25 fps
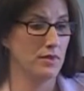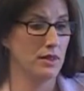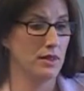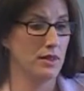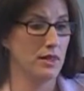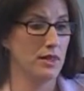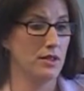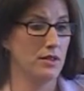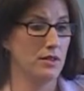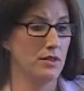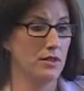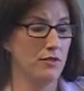
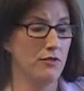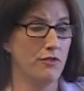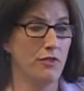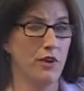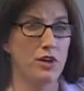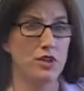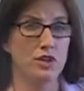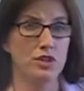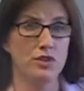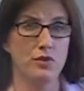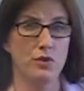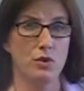the
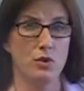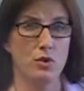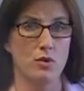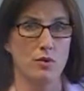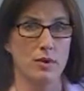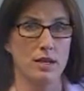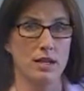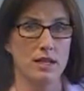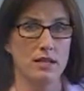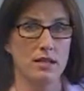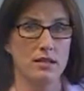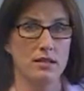first 4
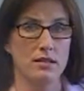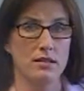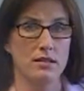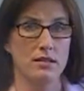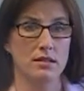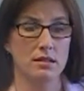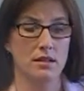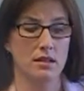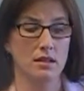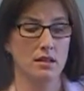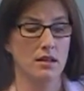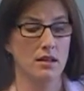weeks,
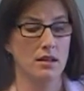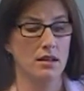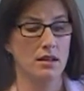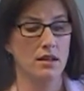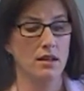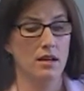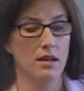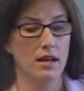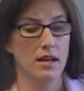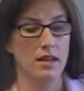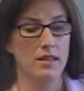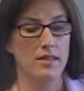
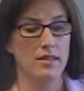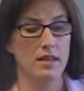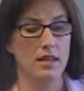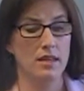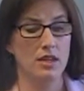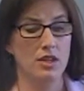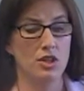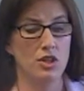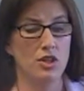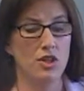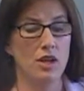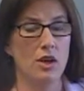and then
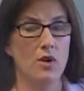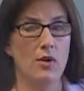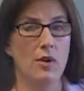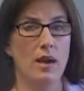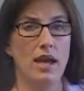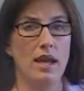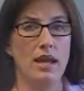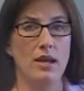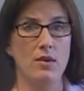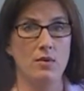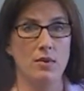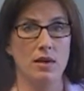you go
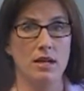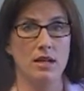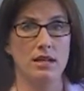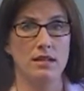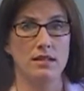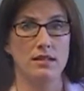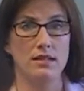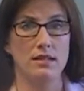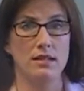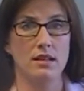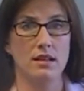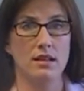8
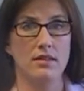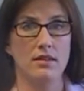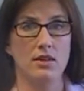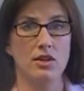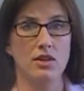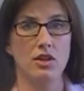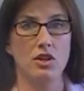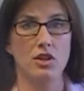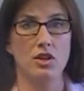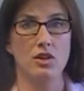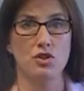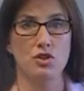weeks, and then
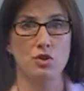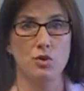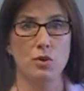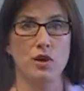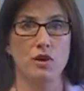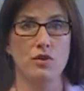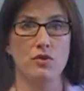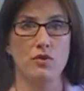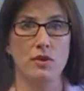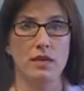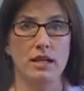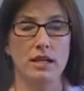you go
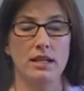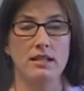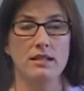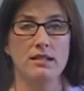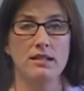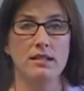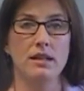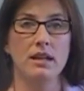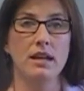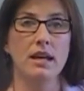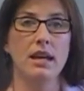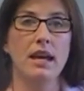12
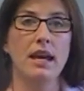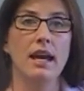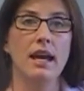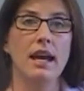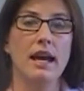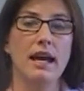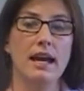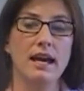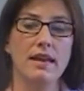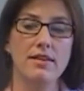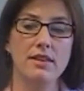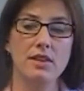weeks.
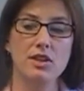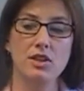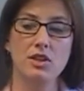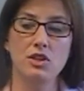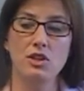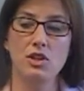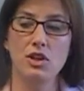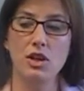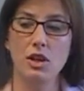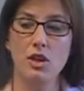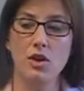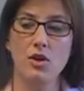And then you
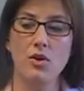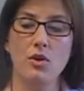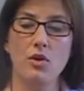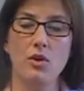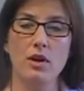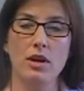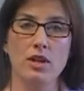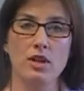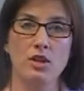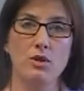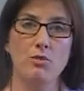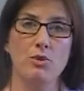go
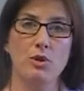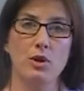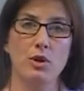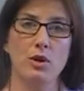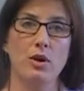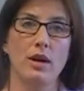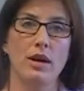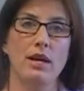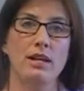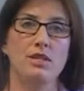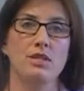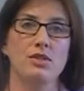and you
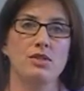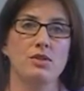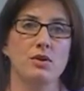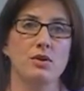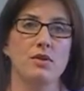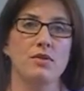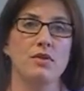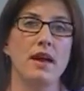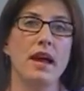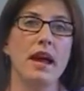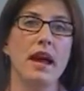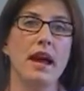progress through
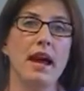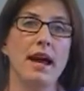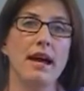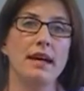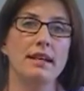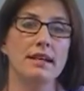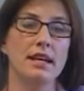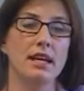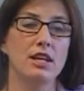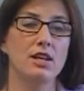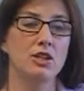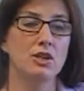that,
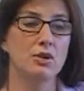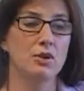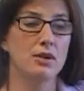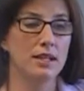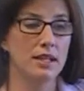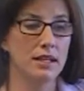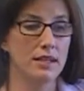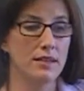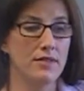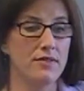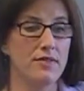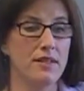and you
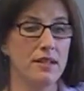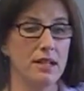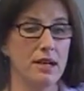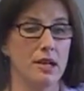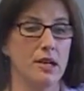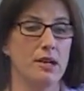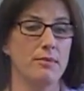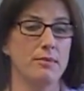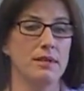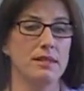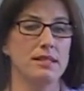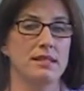give
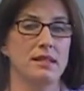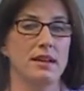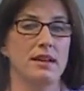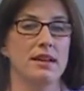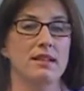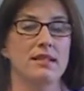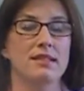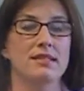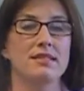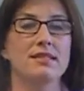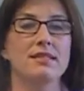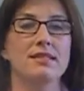them, it's like a
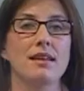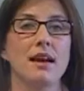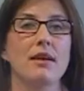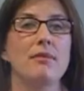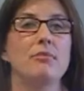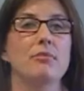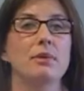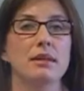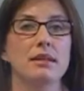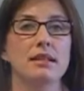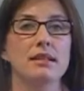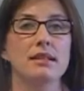
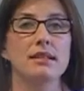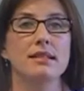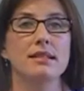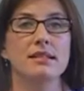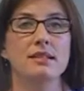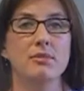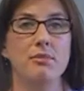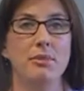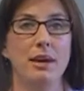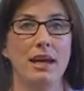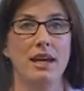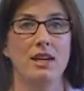stipend, it's a
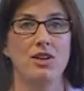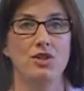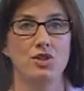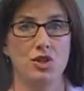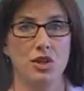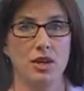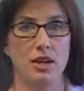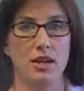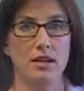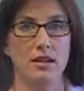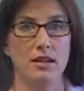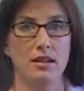
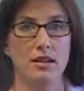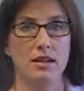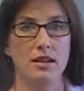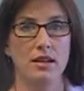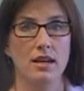paycheck.